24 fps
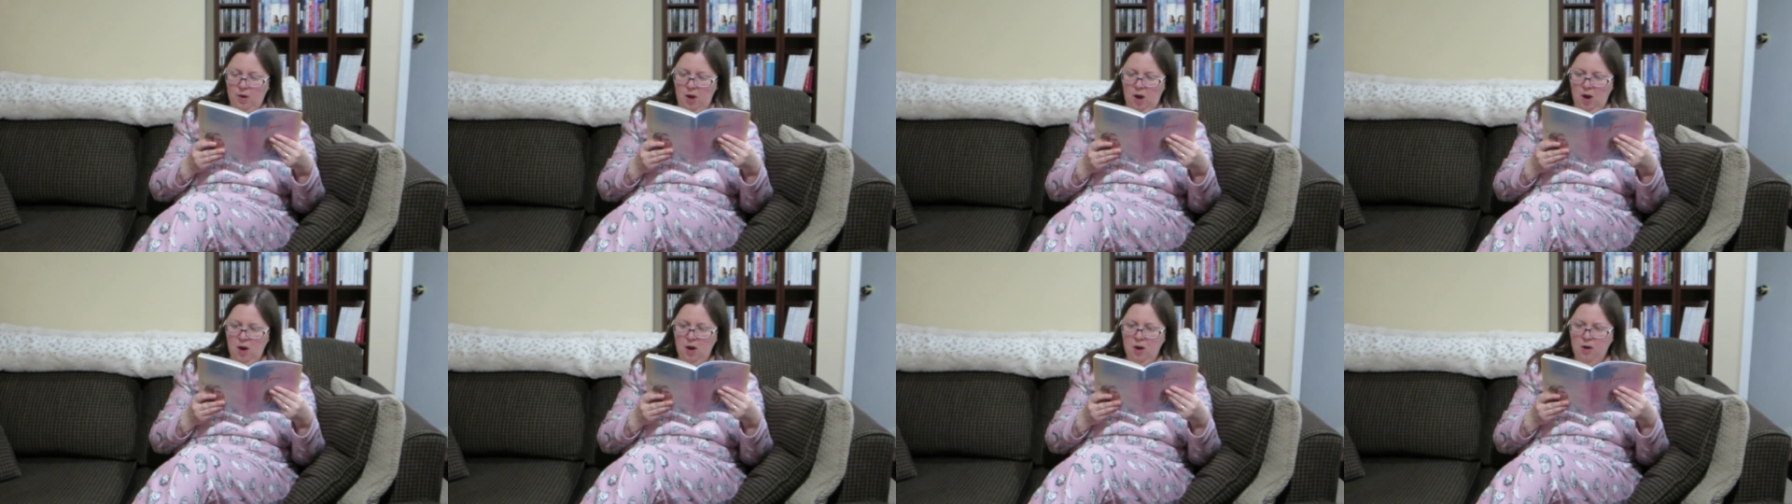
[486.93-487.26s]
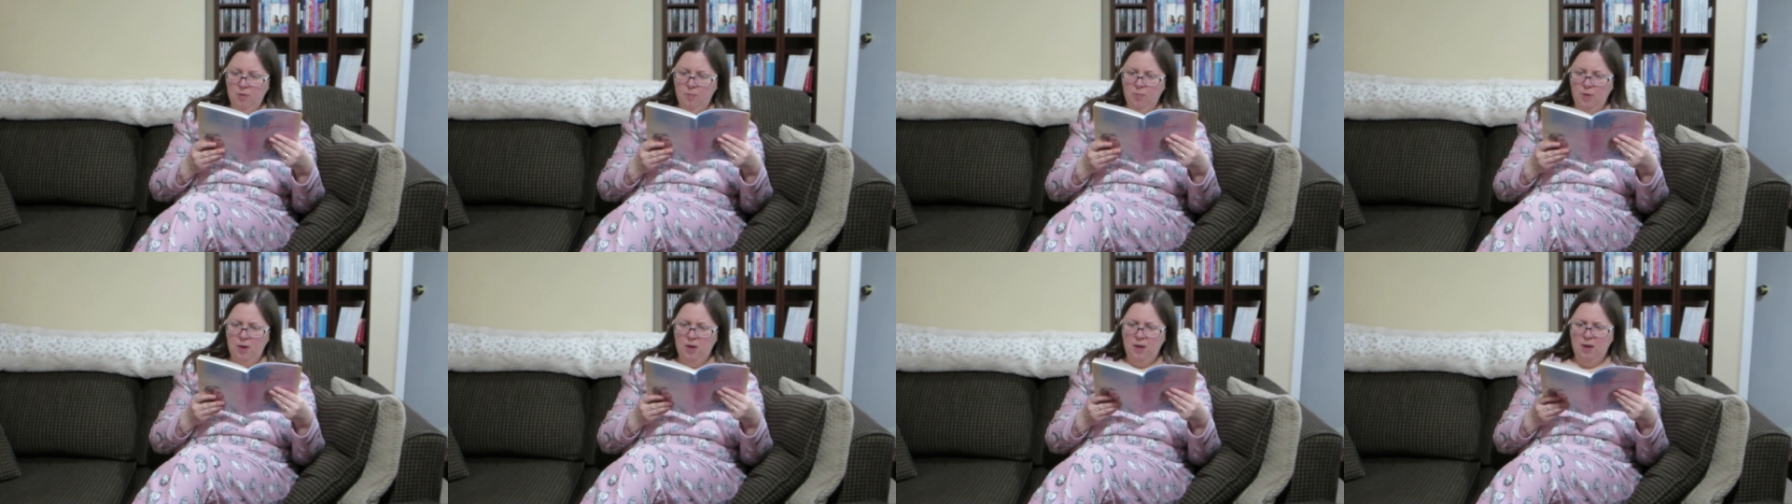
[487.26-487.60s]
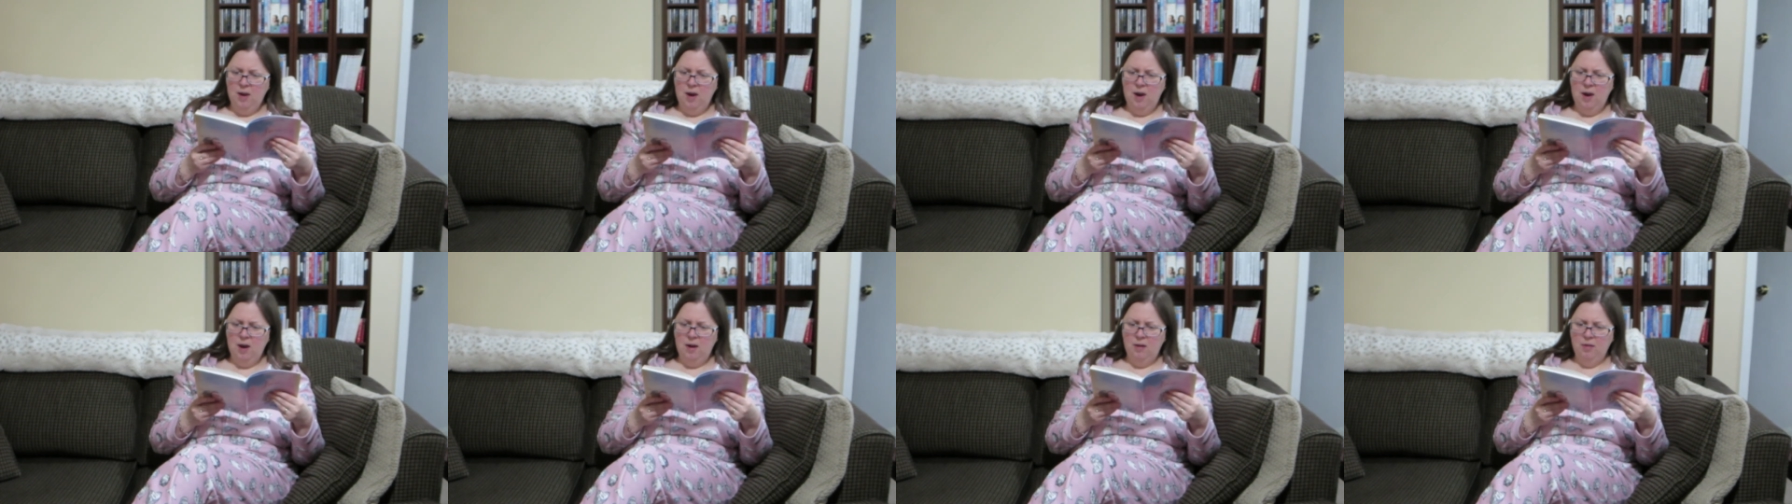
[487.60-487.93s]
Um,
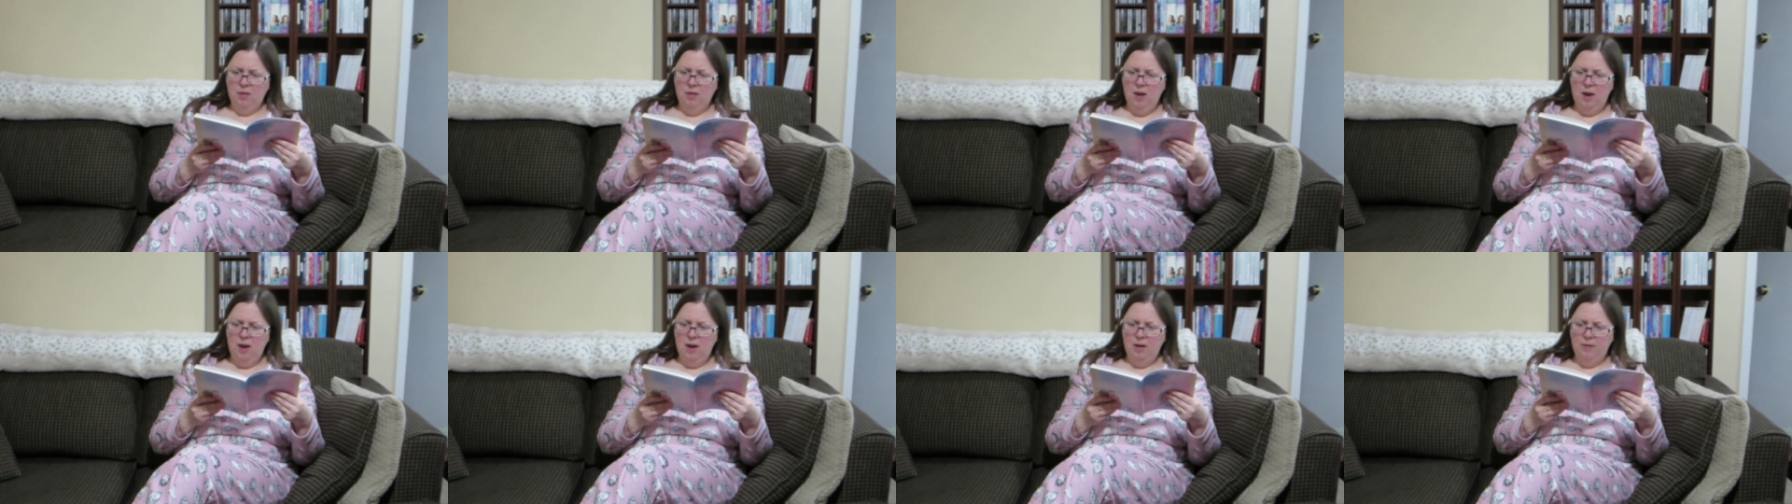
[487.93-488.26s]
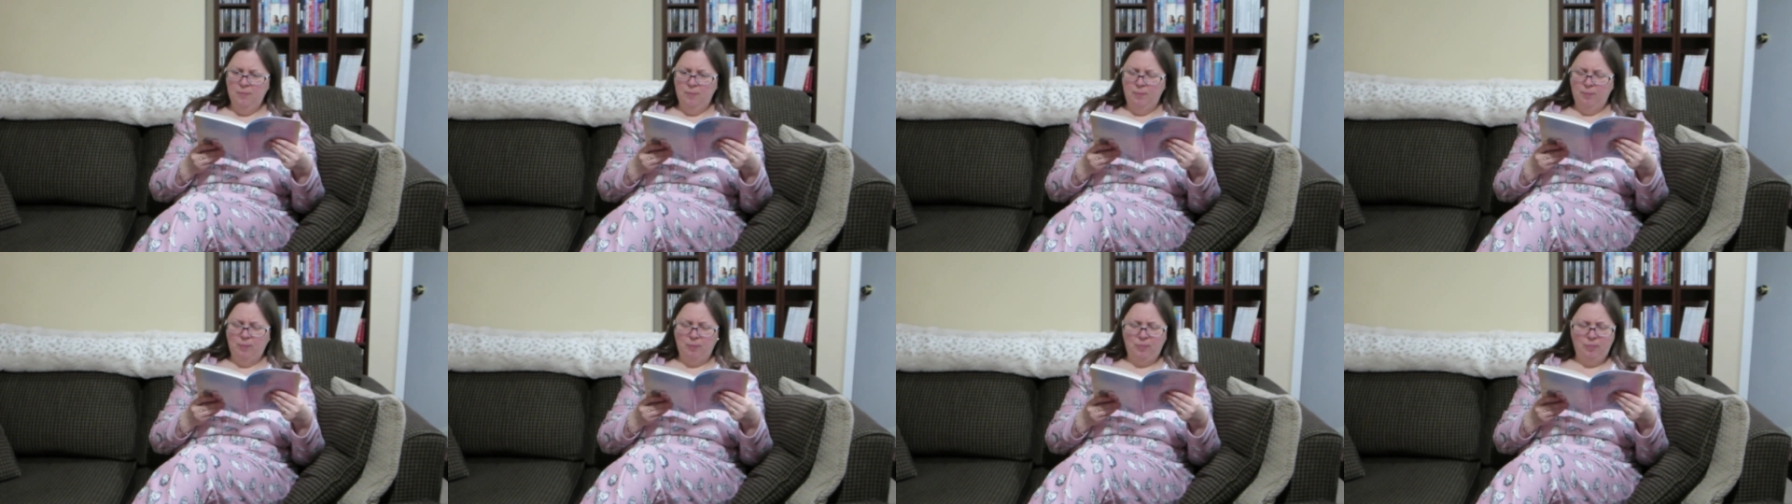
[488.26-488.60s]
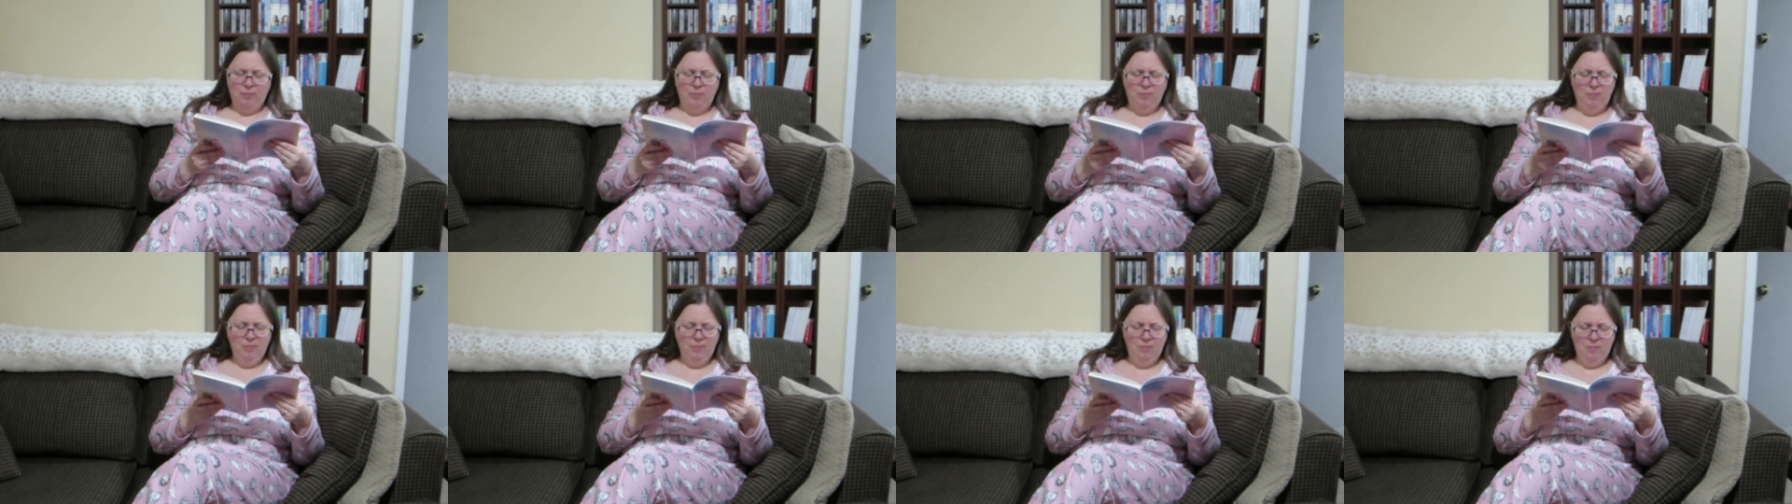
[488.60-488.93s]
yeah, like,
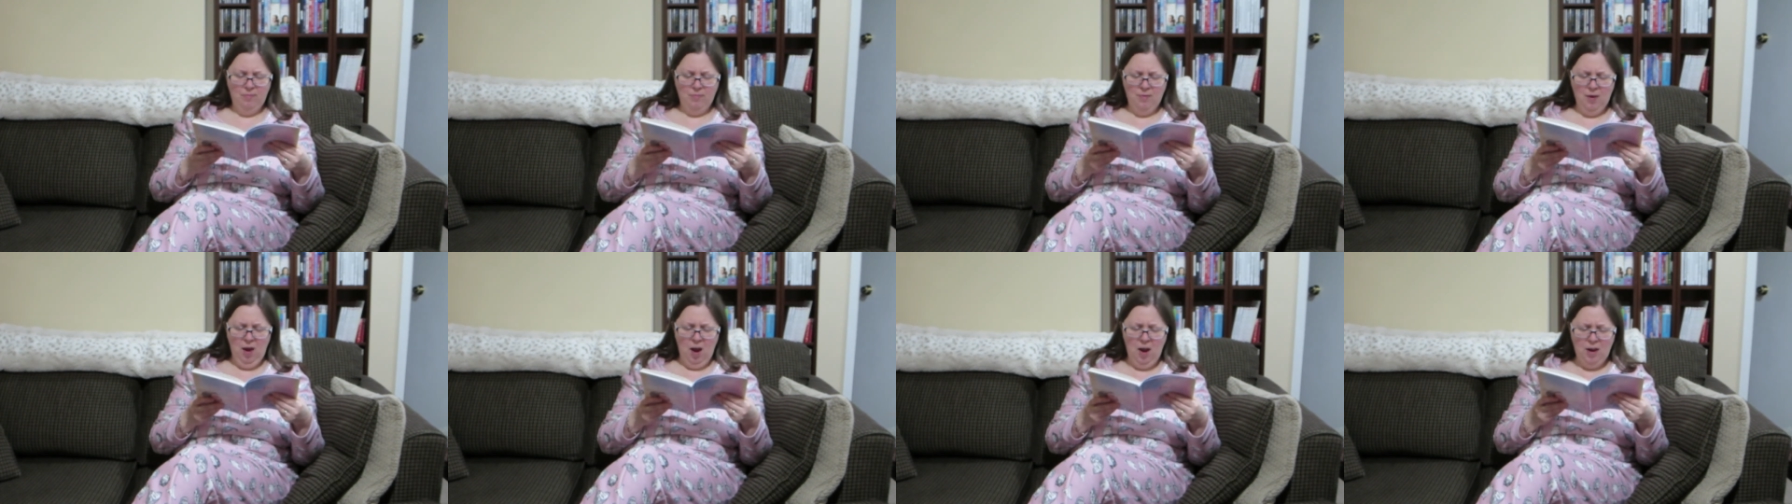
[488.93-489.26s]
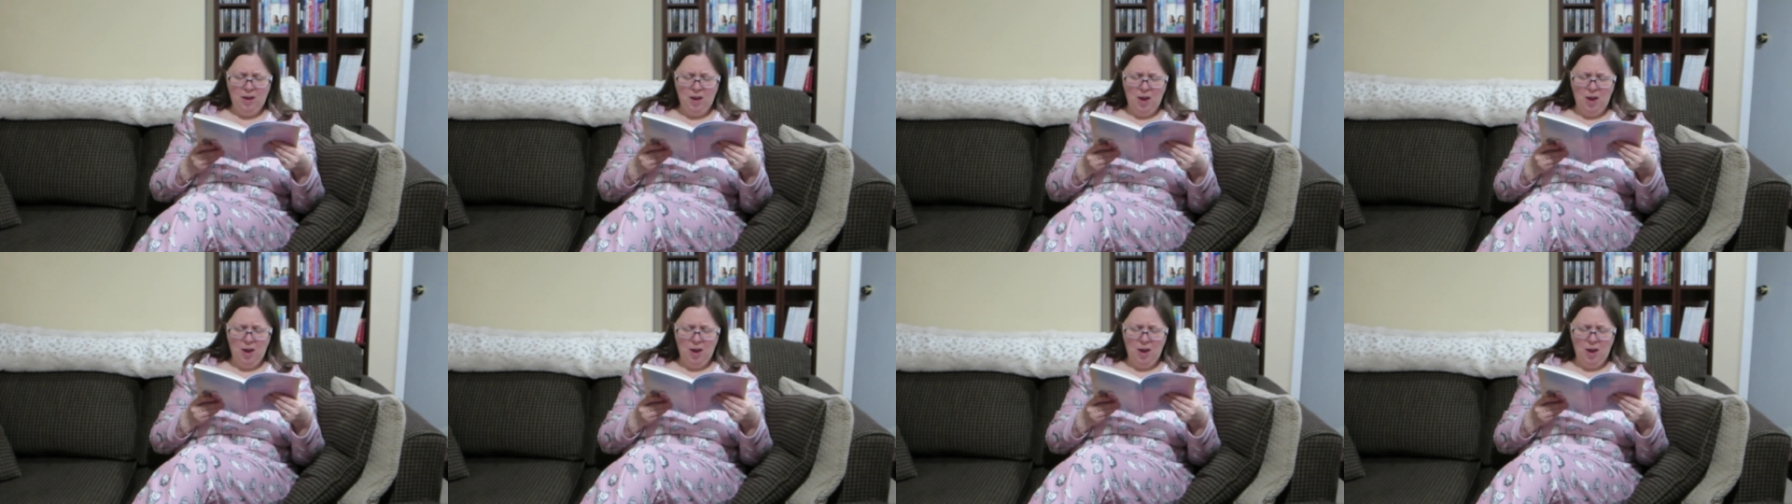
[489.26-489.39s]
I